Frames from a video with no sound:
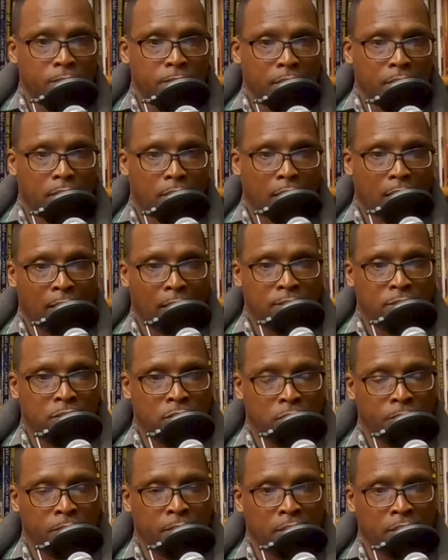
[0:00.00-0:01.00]
you know, I
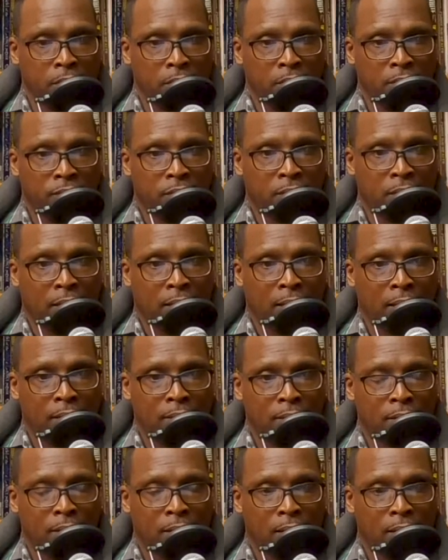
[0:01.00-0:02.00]
do believe
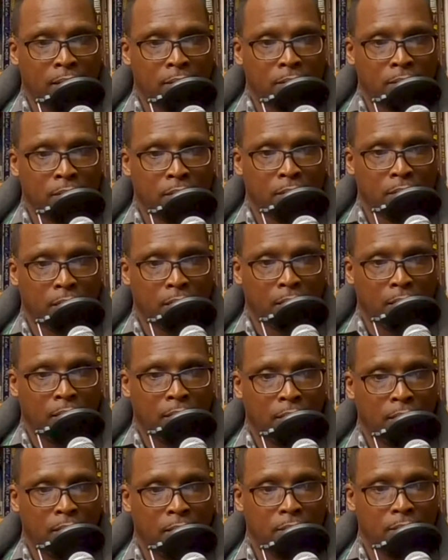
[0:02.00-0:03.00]
that
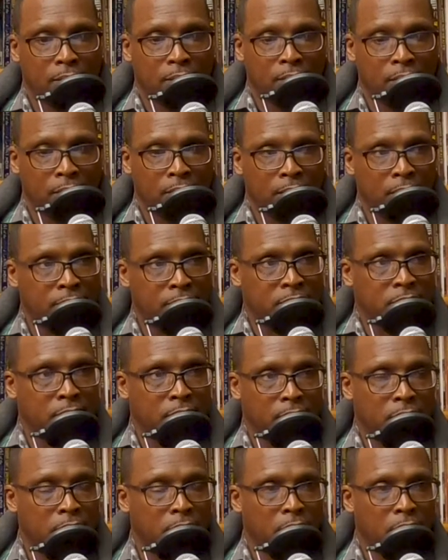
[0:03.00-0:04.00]
It's,
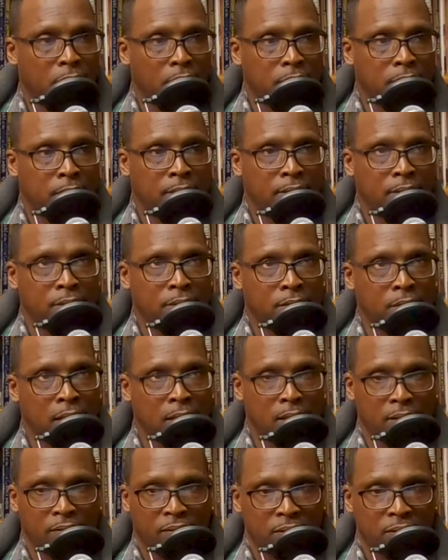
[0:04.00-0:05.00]
you know,
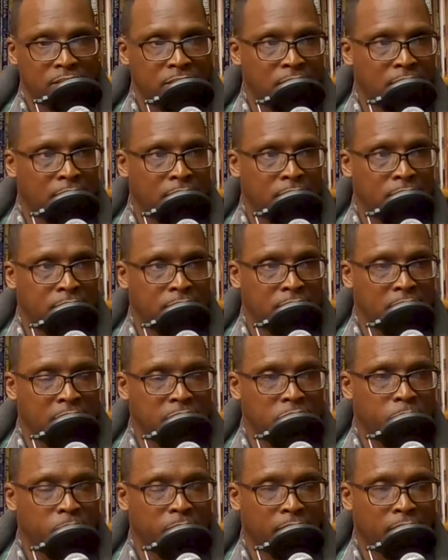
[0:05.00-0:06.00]
none of this
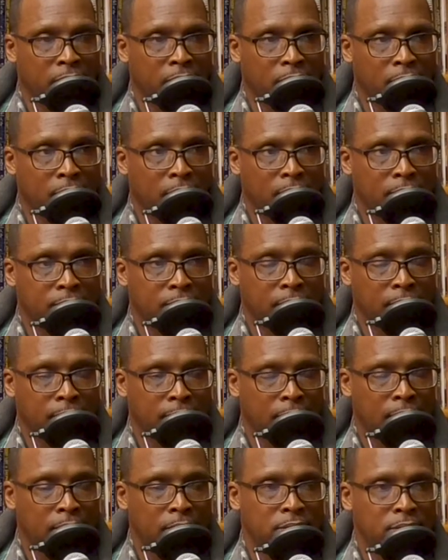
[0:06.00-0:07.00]
exists without God.
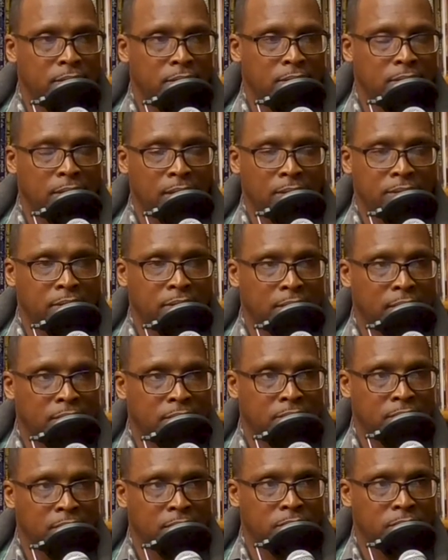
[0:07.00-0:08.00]
Technology doesn't
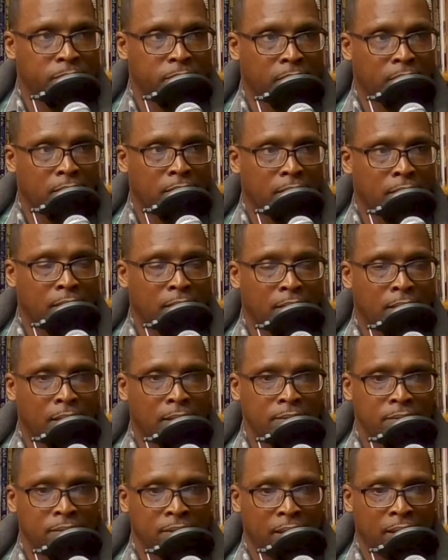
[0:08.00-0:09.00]
exist without God.
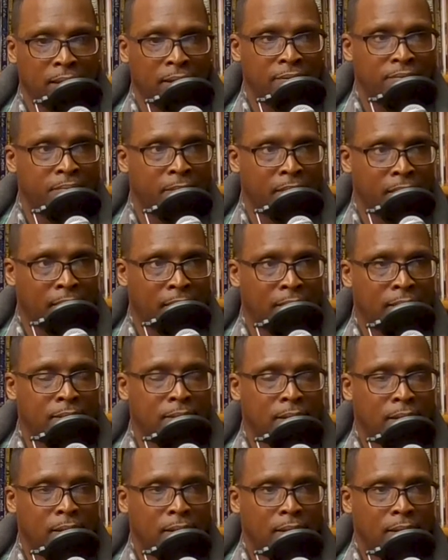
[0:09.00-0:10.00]
God gave
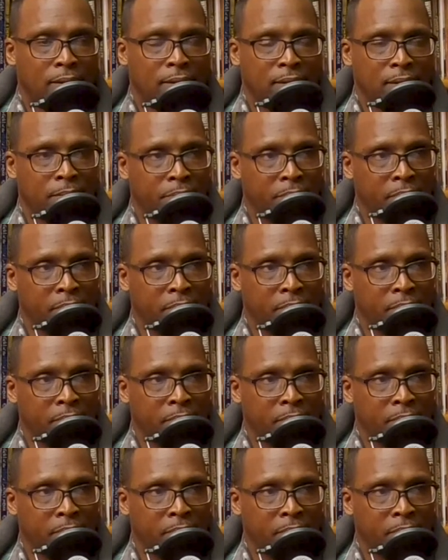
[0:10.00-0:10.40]
man the